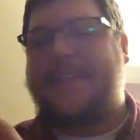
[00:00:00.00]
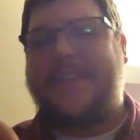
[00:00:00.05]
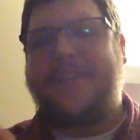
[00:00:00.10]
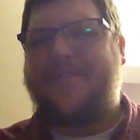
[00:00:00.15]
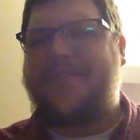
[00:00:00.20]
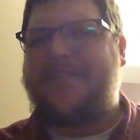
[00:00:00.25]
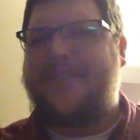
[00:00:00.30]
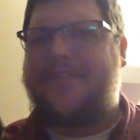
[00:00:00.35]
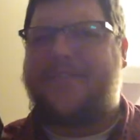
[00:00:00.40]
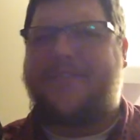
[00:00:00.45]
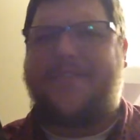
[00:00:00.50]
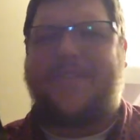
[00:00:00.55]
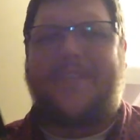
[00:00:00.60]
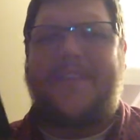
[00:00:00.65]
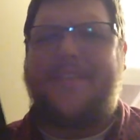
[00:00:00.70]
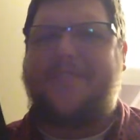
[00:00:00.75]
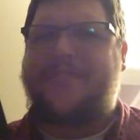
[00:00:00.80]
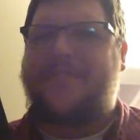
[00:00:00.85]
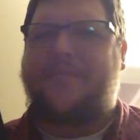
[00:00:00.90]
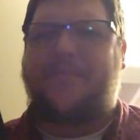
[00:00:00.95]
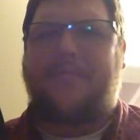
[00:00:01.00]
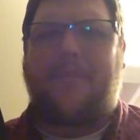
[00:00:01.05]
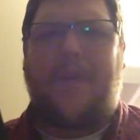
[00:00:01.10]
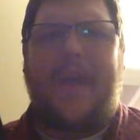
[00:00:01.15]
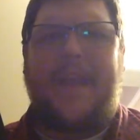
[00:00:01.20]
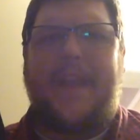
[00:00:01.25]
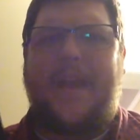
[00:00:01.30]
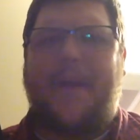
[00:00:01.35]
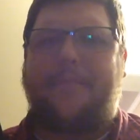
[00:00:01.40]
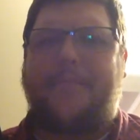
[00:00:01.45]
this is
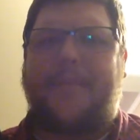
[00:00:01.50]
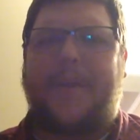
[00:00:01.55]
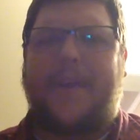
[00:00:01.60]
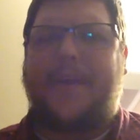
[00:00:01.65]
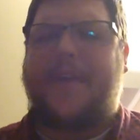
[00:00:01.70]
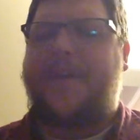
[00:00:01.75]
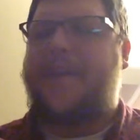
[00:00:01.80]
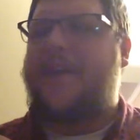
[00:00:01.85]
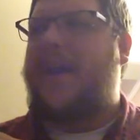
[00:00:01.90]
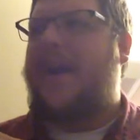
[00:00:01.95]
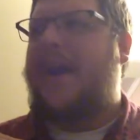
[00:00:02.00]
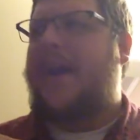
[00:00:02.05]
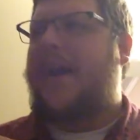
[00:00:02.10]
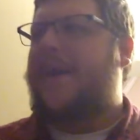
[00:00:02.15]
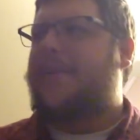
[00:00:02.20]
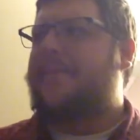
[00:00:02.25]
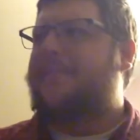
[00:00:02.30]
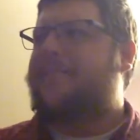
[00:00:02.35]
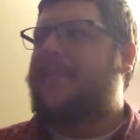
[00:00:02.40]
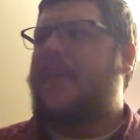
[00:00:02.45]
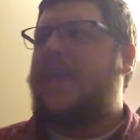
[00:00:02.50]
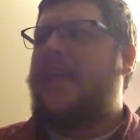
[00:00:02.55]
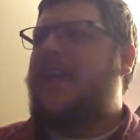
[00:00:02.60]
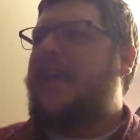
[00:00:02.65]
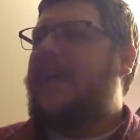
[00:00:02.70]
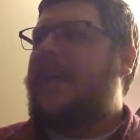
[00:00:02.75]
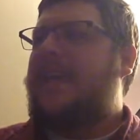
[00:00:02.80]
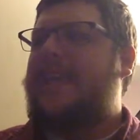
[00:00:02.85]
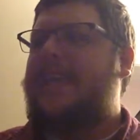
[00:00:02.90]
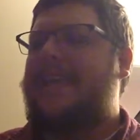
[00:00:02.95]
right up there.
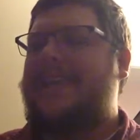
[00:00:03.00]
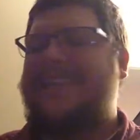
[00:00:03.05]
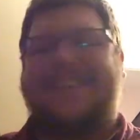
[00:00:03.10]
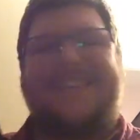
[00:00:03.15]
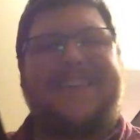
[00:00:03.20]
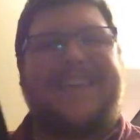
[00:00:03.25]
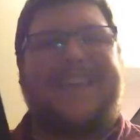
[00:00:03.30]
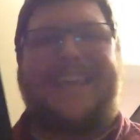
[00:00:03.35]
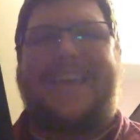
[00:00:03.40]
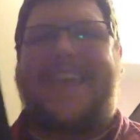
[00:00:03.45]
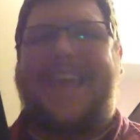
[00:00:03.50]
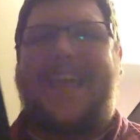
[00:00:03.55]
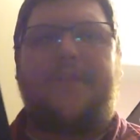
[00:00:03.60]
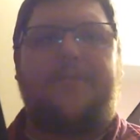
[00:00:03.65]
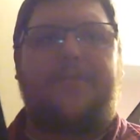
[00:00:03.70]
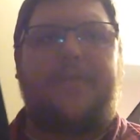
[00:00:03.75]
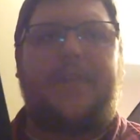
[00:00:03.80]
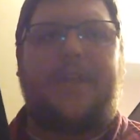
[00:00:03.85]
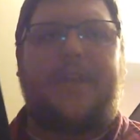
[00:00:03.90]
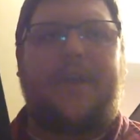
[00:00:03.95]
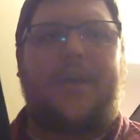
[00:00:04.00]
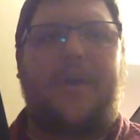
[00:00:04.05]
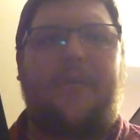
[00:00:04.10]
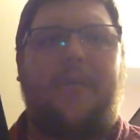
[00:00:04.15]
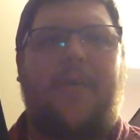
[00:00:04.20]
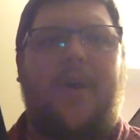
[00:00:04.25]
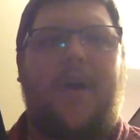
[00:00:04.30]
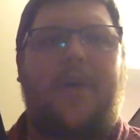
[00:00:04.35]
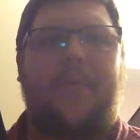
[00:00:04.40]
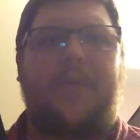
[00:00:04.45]
You can't really go
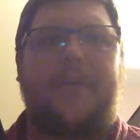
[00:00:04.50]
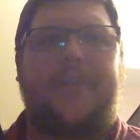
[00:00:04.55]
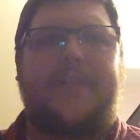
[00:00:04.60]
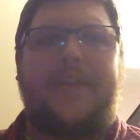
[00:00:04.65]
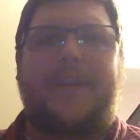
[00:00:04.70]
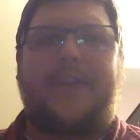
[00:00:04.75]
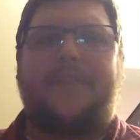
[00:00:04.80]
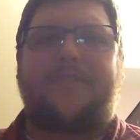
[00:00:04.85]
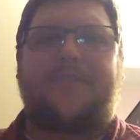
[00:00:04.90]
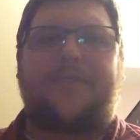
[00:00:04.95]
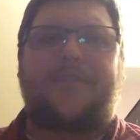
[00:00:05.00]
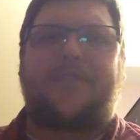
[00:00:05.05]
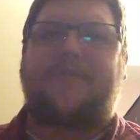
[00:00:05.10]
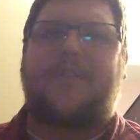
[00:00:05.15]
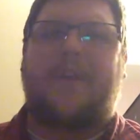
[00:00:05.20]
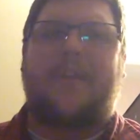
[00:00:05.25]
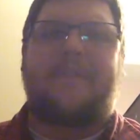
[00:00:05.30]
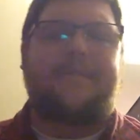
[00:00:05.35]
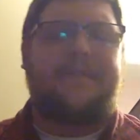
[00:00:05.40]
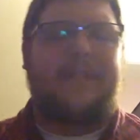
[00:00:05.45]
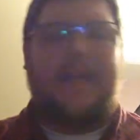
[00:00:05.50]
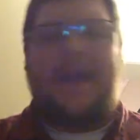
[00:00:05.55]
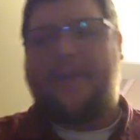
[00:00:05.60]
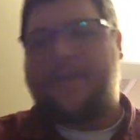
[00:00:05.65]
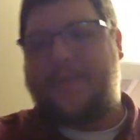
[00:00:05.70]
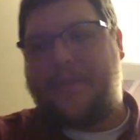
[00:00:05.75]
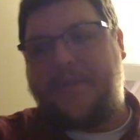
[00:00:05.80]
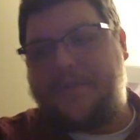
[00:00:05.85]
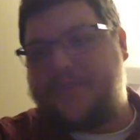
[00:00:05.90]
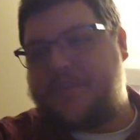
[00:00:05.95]
wrong with this or
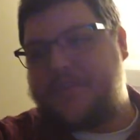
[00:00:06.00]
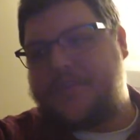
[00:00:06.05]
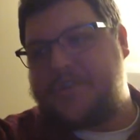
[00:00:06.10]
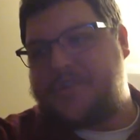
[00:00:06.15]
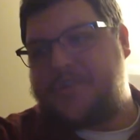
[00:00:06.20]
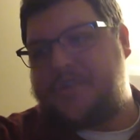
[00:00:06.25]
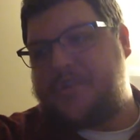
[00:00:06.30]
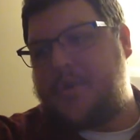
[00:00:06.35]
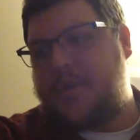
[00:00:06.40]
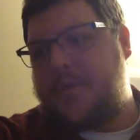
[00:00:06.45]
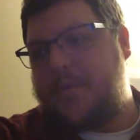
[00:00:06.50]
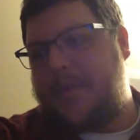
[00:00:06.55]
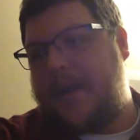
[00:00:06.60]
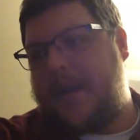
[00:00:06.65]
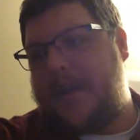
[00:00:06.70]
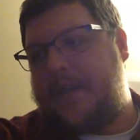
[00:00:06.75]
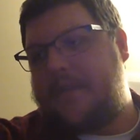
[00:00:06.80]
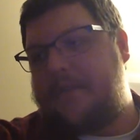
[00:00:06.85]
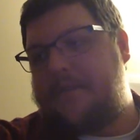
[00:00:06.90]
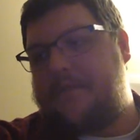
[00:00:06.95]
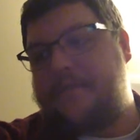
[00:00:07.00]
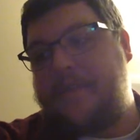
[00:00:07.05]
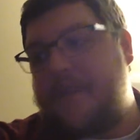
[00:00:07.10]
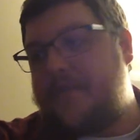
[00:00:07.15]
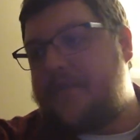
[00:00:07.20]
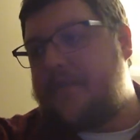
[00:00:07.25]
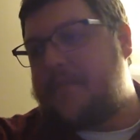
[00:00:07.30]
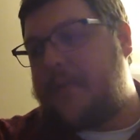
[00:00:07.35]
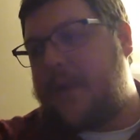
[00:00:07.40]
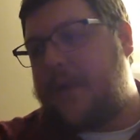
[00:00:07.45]
Sunflower. Those are just two of my
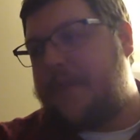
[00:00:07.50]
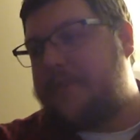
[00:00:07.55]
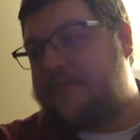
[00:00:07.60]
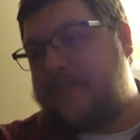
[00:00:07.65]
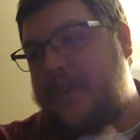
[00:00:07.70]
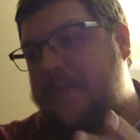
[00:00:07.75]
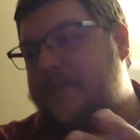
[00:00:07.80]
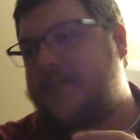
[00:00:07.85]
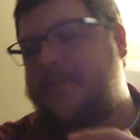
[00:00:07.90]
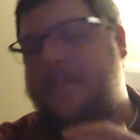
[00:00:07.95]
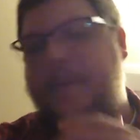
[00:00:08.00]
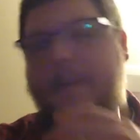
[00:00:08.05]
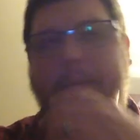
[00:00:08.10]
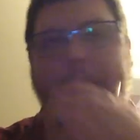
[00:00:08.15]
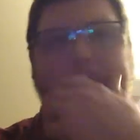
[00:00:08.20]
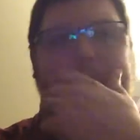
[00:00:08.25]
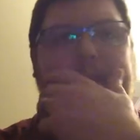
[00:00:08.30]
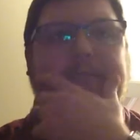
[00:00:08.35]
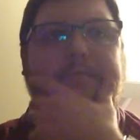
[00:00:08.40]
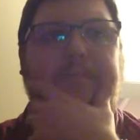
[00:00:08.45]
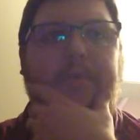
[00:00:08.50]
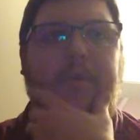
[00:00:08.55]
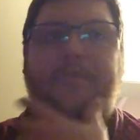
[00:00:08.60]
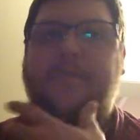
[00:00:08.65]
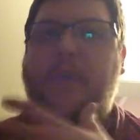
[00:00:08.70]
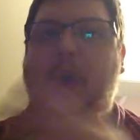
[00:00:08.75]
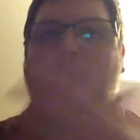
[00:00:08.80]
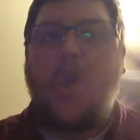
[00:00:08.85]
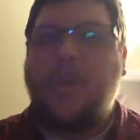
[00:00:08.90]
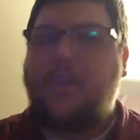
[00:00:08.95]
favorites by the Beach
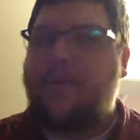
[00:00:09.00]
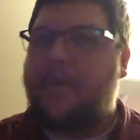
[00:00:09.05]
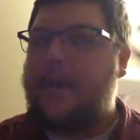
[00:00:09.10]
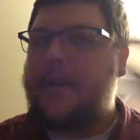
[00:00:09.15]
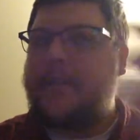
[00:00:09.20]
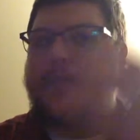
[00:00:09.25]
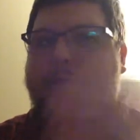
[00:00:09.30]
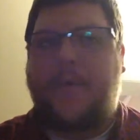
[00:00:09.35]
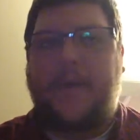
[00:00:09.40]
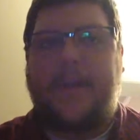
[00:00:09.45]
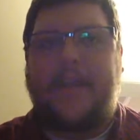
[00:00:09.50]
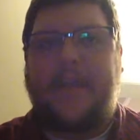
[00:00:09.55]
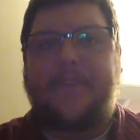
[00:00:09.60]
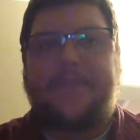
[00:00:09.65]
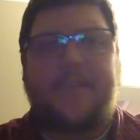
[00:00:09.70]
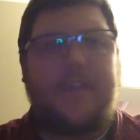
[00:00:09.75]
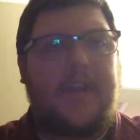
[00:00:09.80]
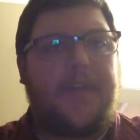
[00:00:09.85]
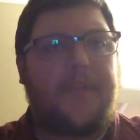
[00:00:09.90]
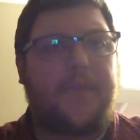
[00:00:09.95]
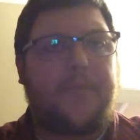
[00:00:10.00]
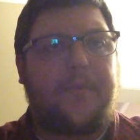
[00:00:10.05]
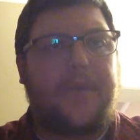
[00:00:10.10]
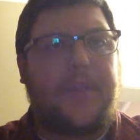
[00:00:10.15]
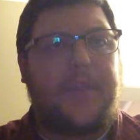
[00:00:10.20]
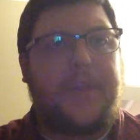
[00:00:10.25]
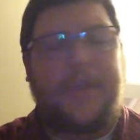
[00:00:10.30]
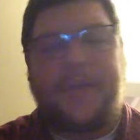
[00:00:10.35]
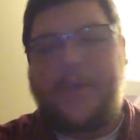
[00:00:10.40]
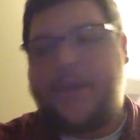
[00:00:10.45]
Boys. 2020 is another
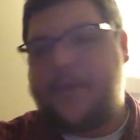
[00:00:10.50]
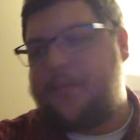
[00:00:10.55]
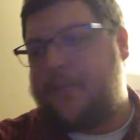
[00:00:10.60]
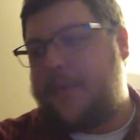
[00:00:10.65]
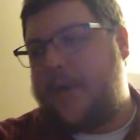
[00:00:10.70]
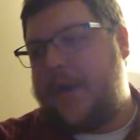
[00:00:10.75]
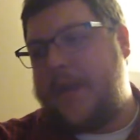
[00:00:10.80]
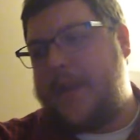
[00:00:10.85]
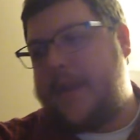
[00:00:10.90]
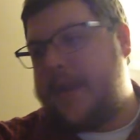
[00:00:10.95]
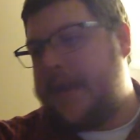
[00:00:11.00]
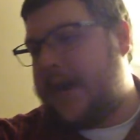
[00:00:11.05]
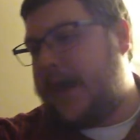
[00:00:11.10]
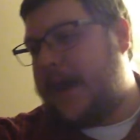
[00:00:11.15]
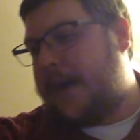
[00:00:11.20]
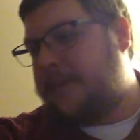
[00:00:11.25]
really good one.